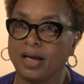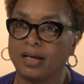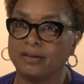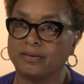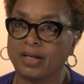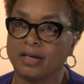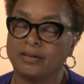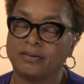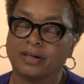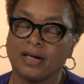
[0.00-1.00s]
as
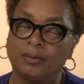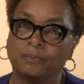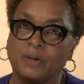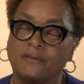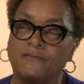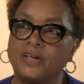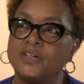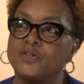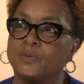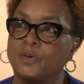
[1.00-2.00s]
a
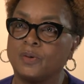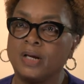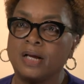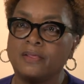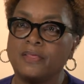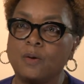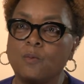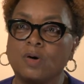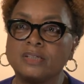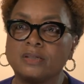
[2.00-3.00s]
visual, they
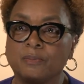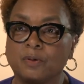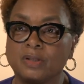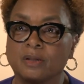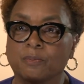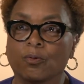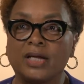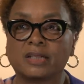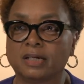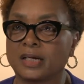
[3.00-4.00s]
want to put the
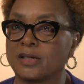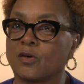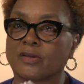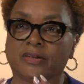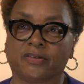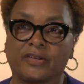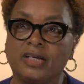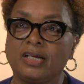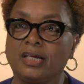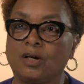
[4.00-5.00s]
president or the
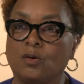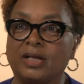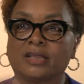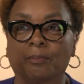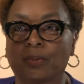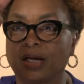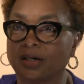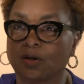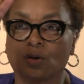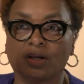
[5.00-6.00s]
CEO at the
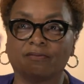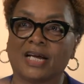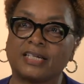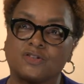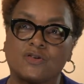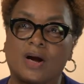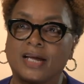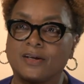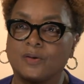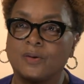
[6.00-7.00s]
pinnacle of that
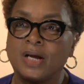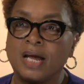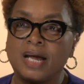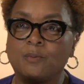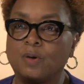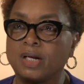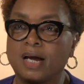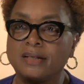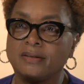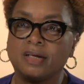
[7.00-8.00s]
triangle. And what
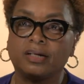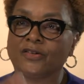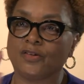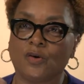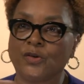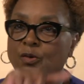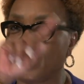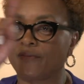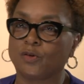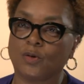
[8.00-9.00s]
I said is, no, you
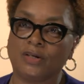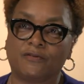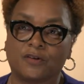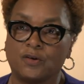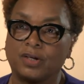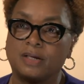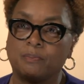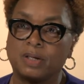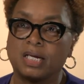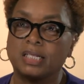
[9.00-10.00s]
have to invert
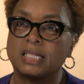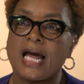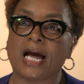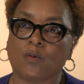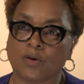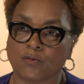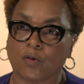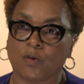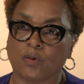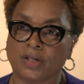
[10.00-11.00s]
it, because our
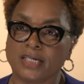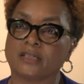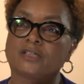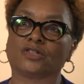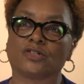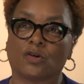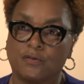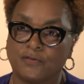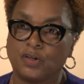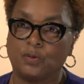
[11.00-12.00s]
role is to
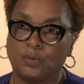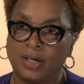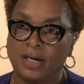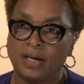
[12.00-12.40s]
serve you.